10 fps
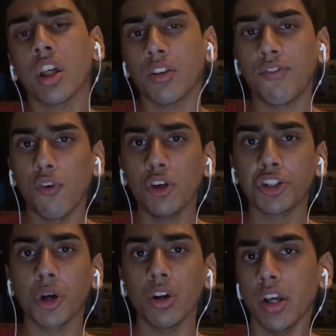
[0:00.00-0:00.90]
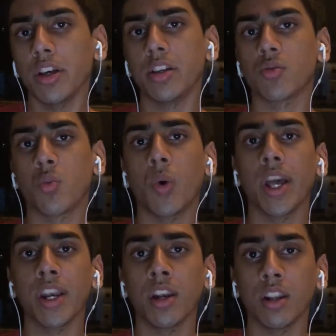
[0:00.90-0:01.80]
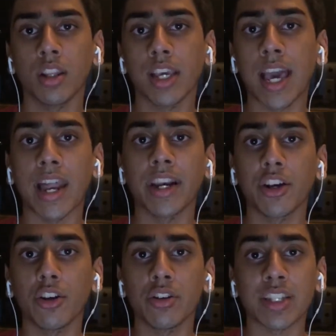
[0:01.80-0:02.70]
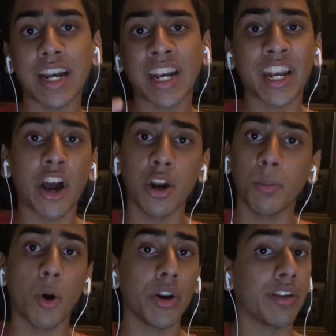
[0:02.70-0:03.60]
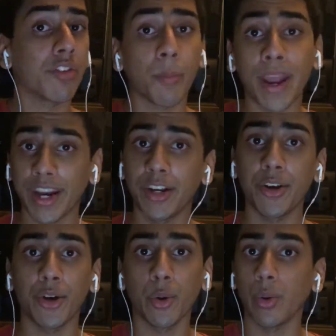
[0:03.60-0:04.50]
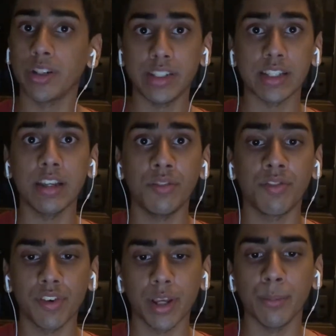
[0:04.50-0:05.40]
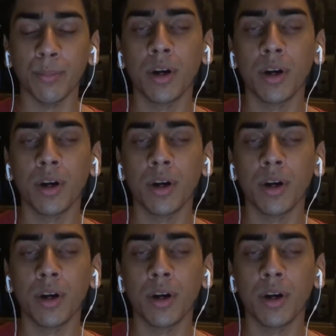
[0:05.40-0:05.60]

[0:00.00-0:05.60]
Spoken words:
The full shot is when the character's entire body from head to toe is in frame.